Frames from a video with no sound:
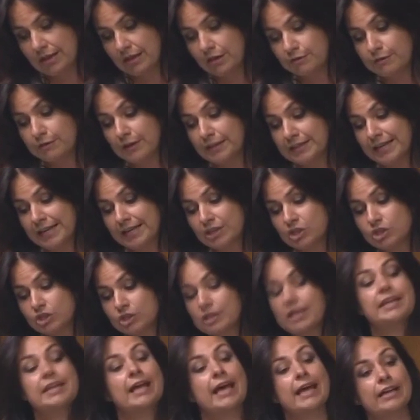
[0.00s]
Financial
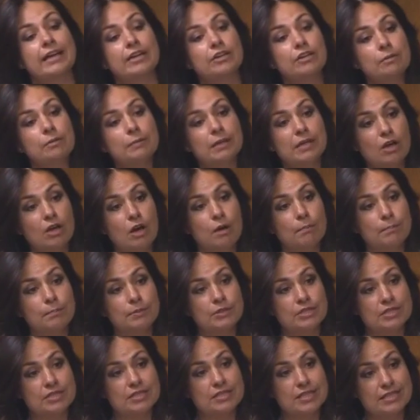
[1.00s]
and economic
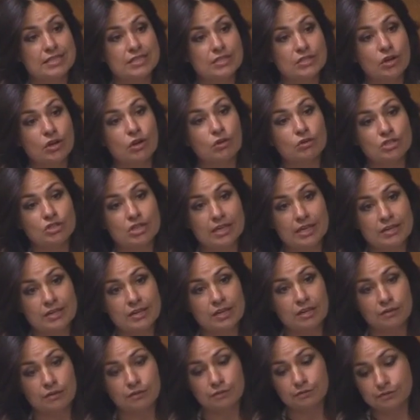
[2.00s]
competence is not
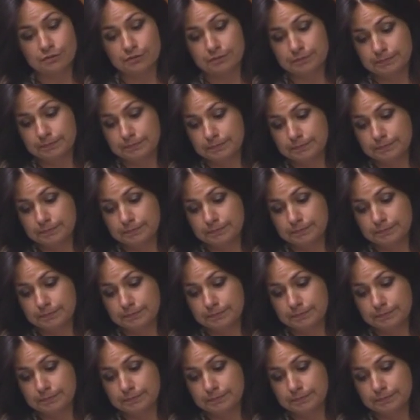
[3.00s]
enough.